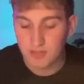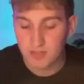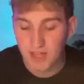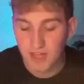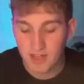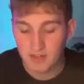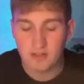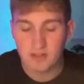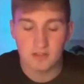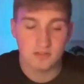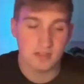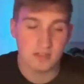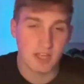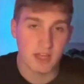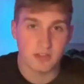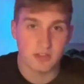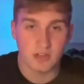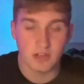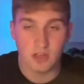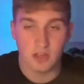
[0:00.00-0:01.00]
get a
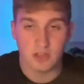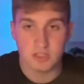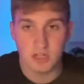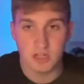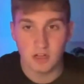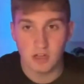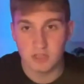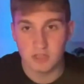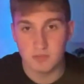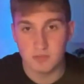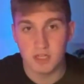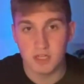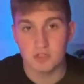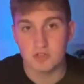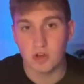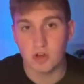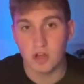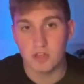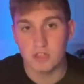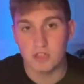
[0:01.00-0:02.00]
last minute
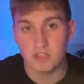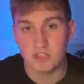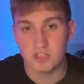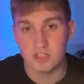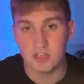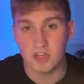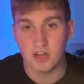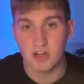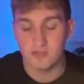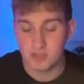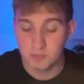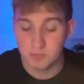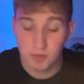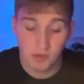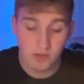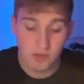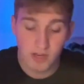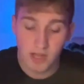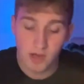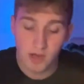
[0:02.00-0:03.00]
try just to kind of just
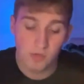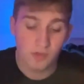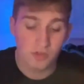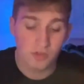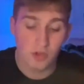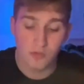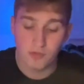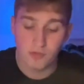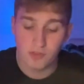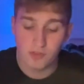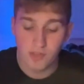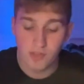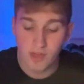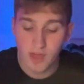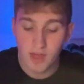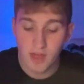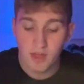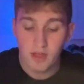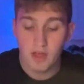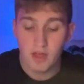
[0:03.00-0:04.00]
put the nail in the coffin
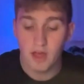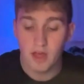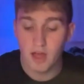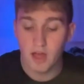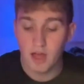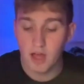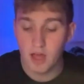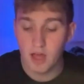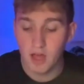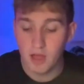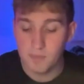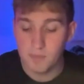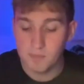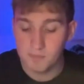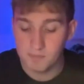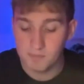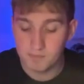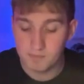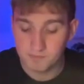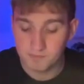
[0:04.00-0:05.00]
there.
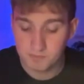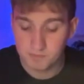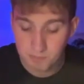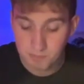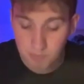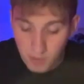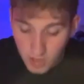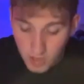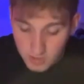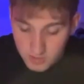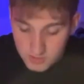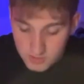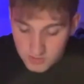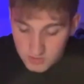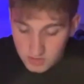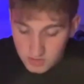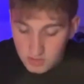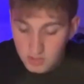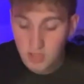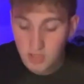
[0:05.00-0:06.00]

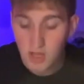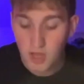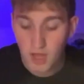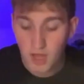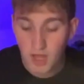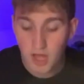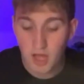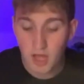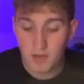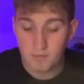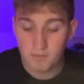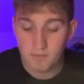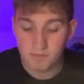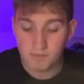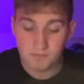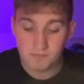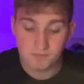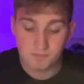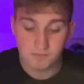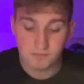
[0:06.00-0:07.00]
But
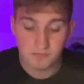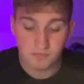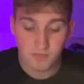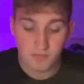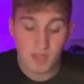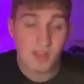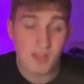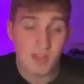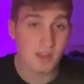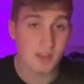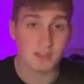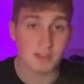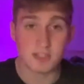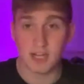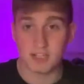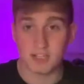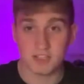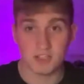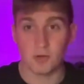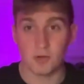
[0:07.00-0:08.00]
Glasgow
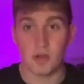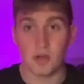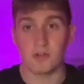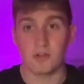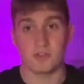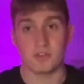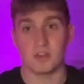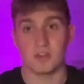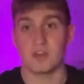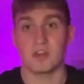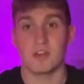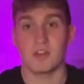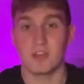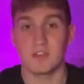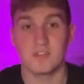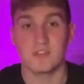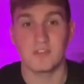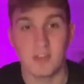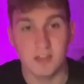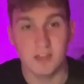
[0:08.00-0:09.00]
are in
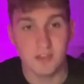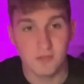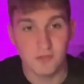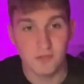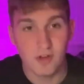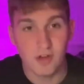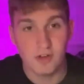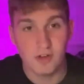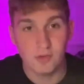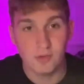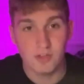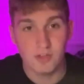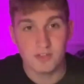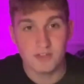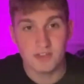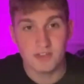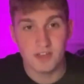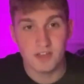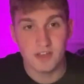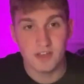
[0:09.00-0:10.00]
the final.
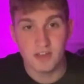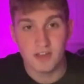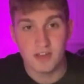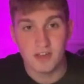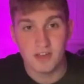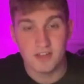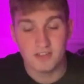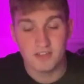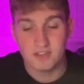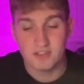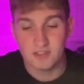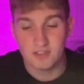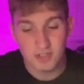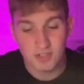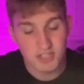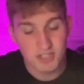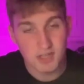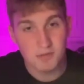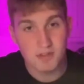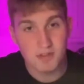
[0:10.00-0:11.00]
It's a
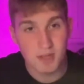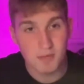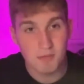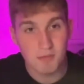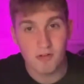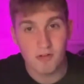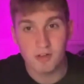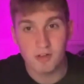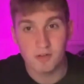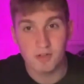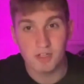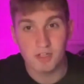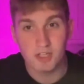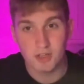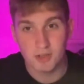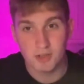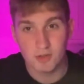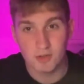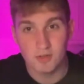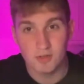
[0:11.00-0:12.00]
Scottish team in there. Murray, are
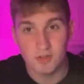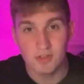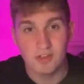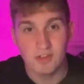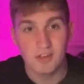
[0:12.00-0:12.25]
you?